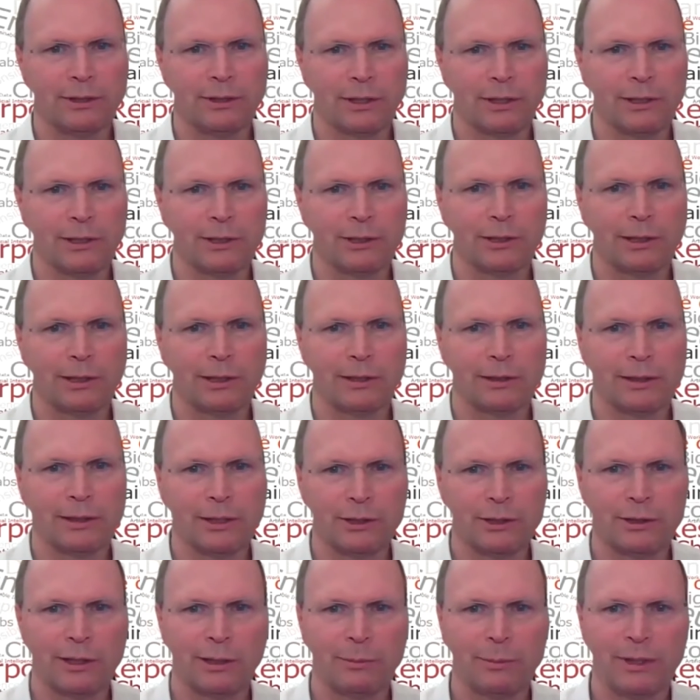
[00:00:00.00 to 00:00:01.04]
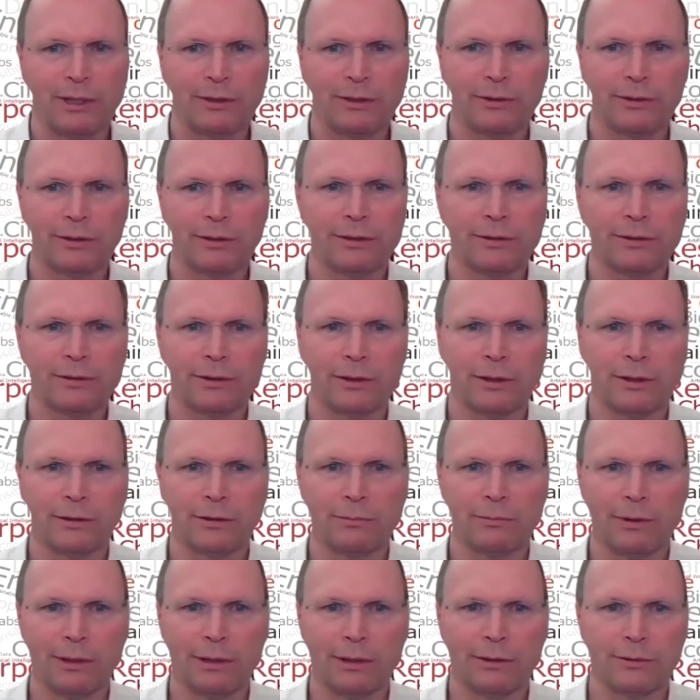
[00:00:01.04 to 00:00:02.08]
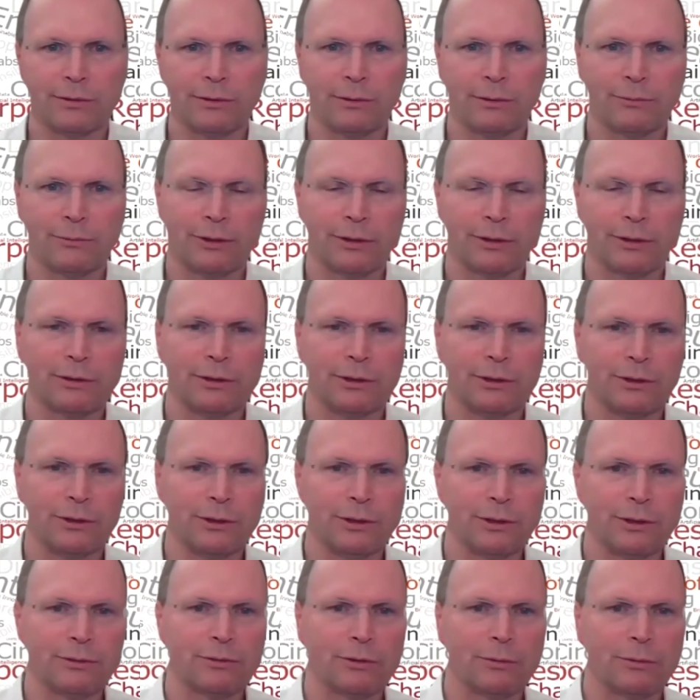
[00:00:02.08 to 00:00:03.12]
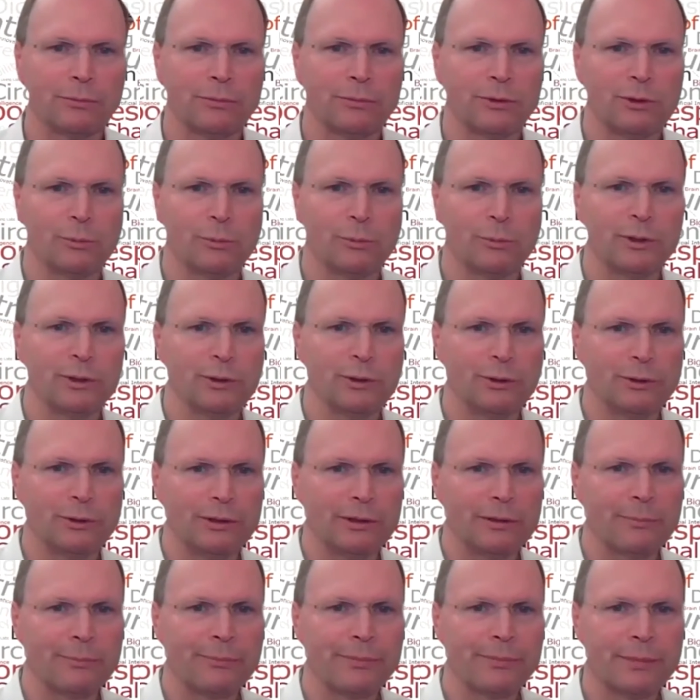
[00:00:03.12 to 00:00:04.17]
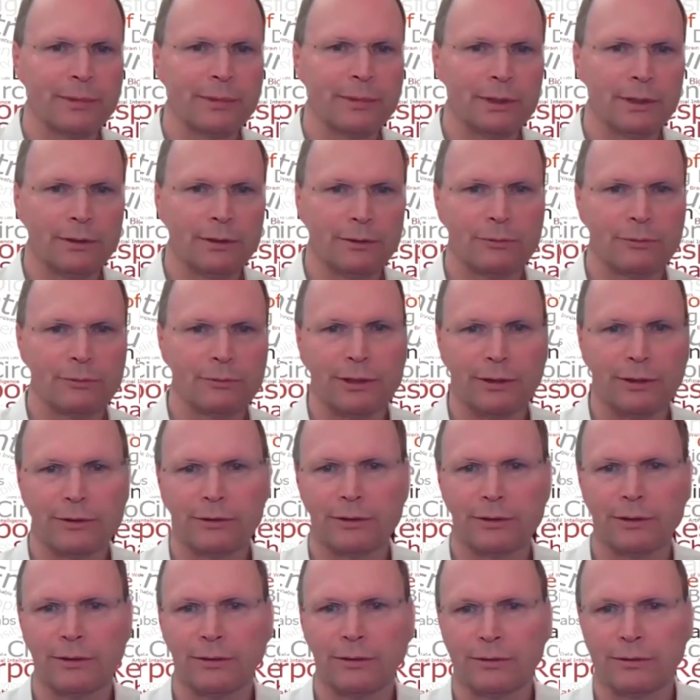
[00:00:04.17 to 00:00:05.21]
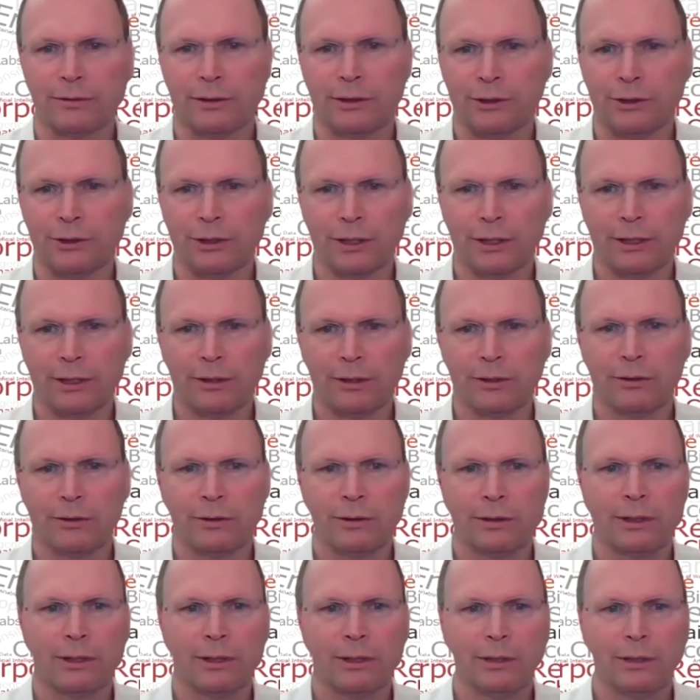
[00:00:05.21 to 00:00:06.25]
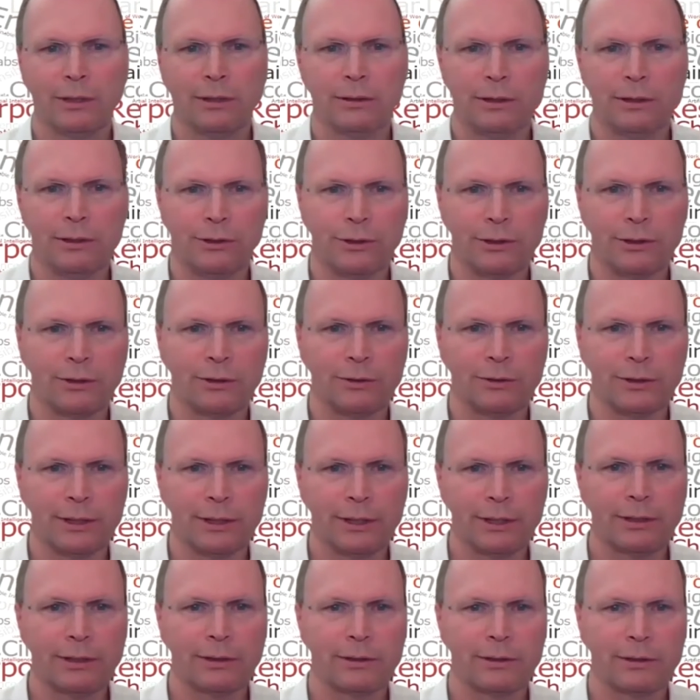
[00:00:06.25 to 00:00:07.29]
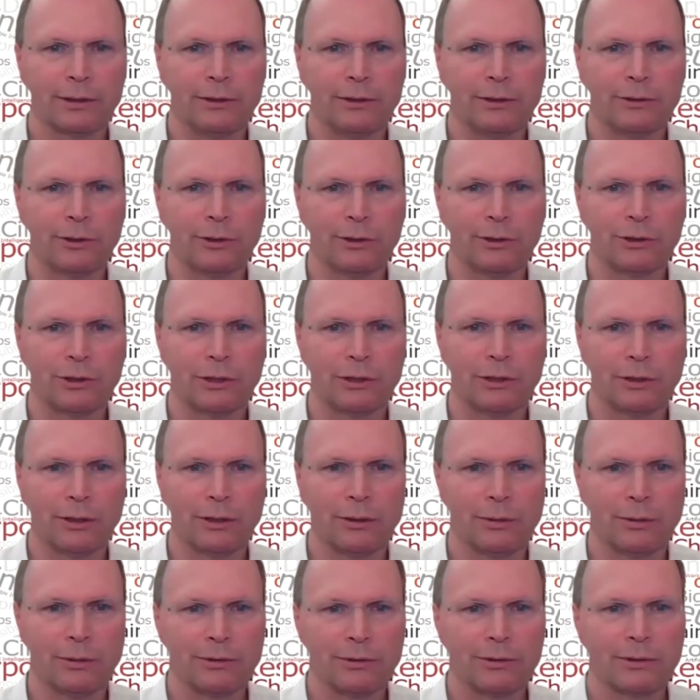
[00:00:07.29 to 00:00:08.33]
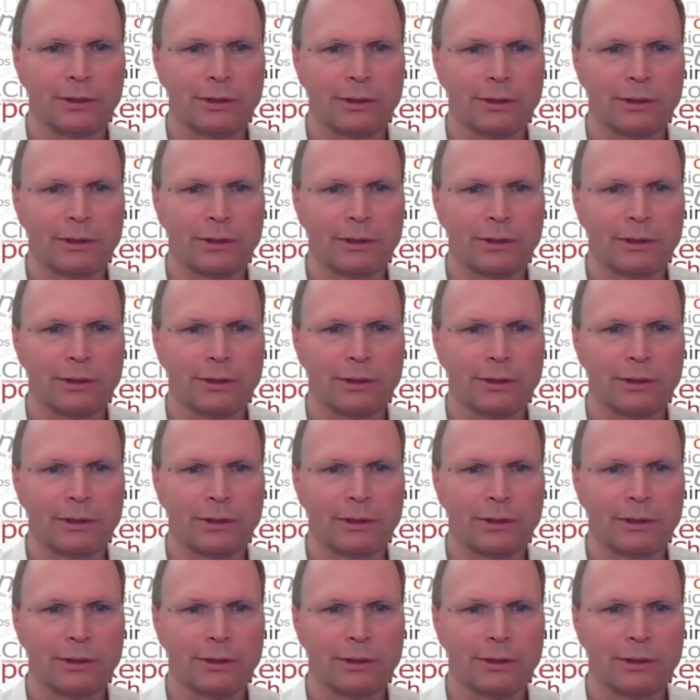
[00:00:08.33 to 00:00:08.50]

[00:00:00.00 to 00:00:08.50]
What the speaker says: regional national ministries as well as different DGs from the European Union, as for instance DG Regio, DG Connect, Research and Growth.